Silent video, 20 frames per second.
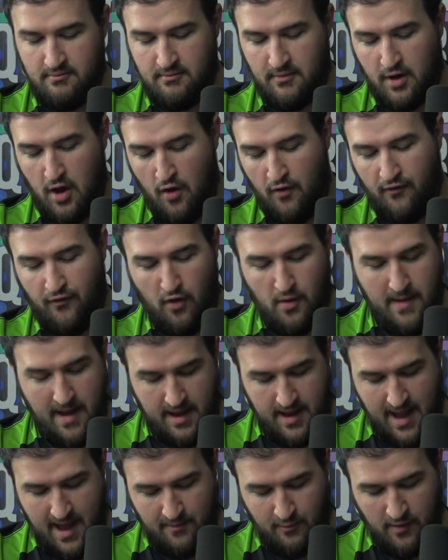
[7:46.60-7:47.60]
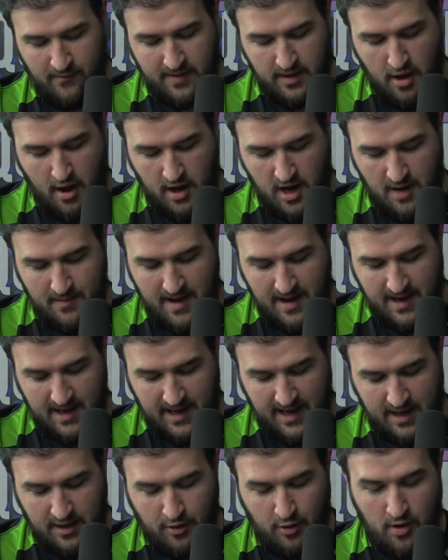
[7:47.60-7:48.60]
GOAT format yet. We've been talking about
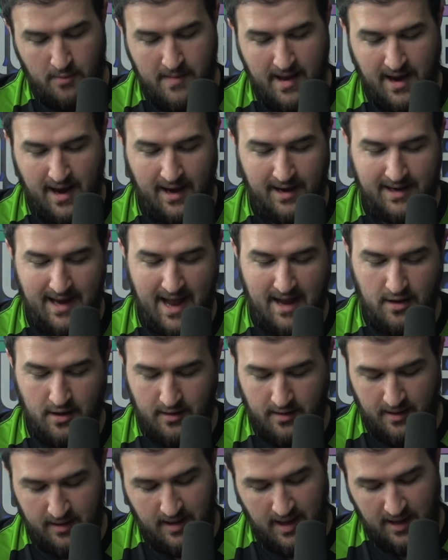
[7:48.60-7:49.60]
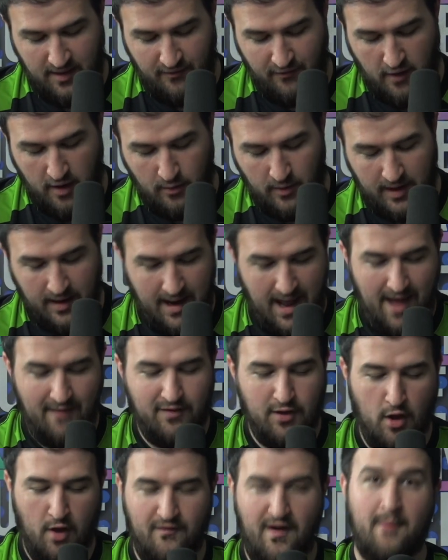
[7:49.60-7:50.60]
getting into it, making a deck just to see the fun we can have.
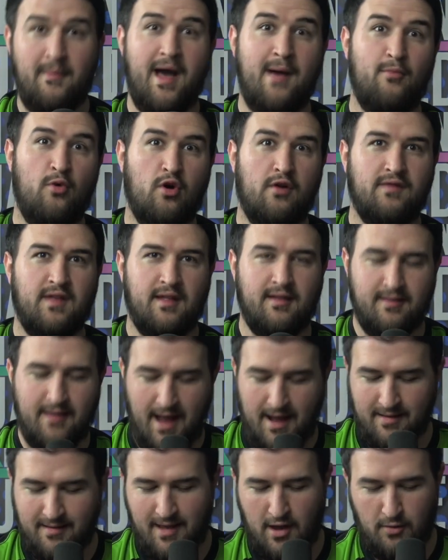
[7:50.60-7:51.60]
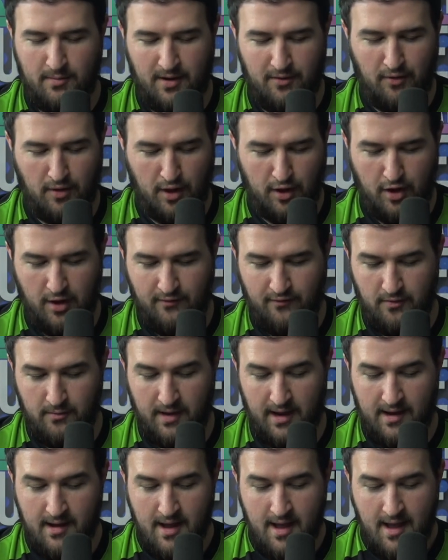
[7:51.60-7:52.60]
So if I buy more of these sets, that'll be really good for
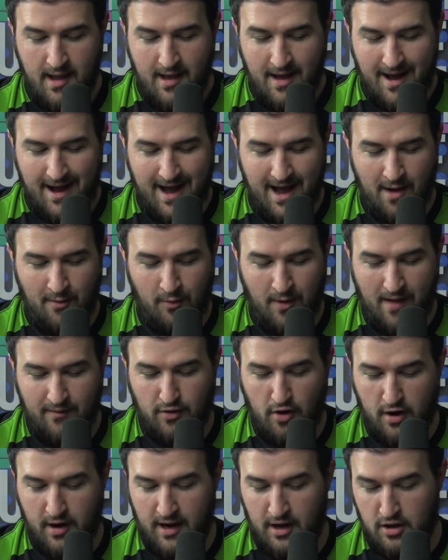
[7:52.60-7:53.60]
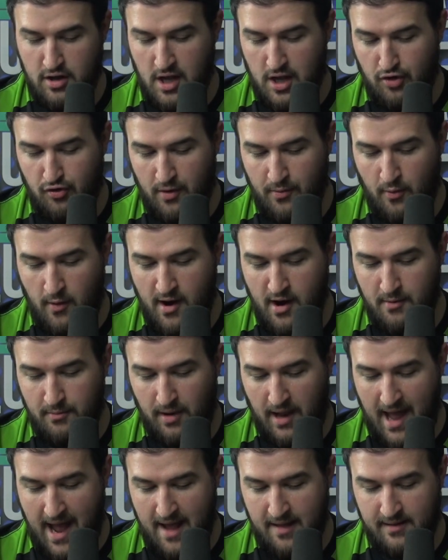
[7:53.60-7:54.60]
me. We have Dark Energy, Tripwire
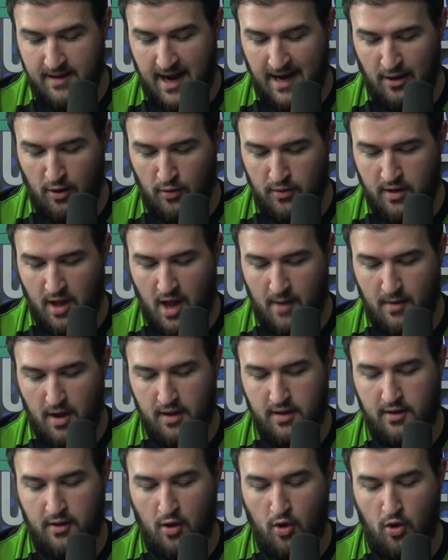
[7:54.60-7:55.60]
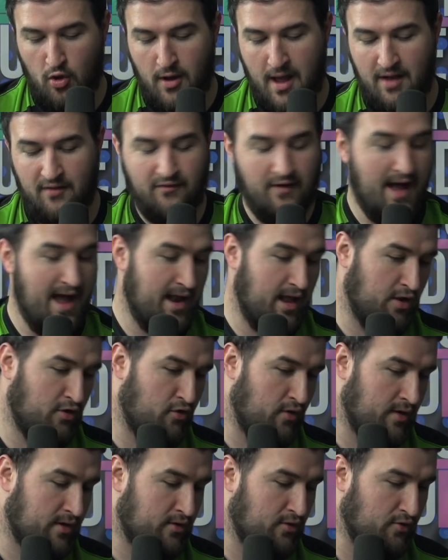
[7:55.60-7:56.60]
Blast, Hinotama Soul, and Violet
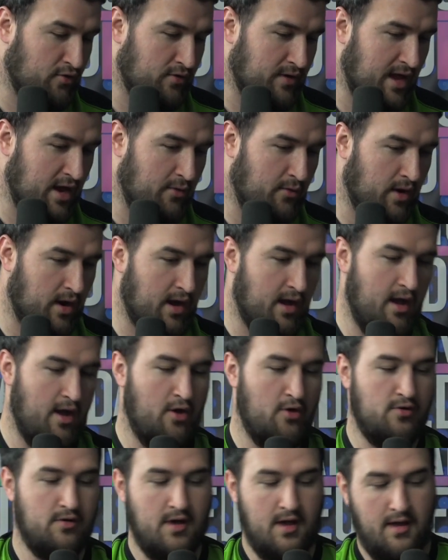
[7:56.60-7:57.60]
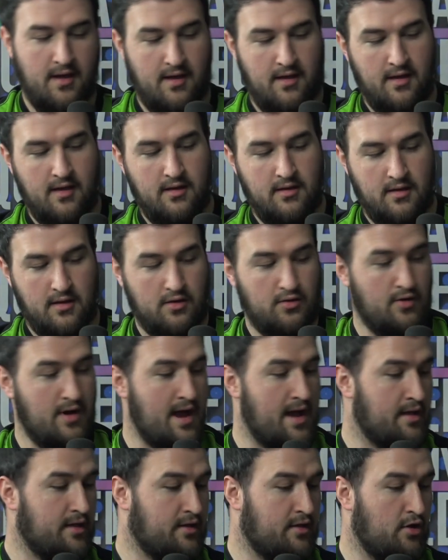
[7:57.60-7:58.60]
Crystal. There we go. All
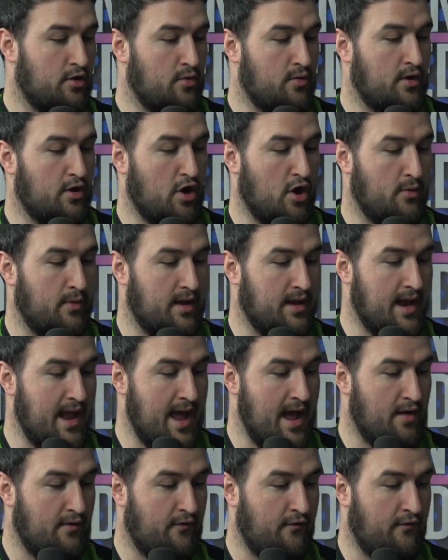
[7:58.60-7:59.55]
right, so what are we now?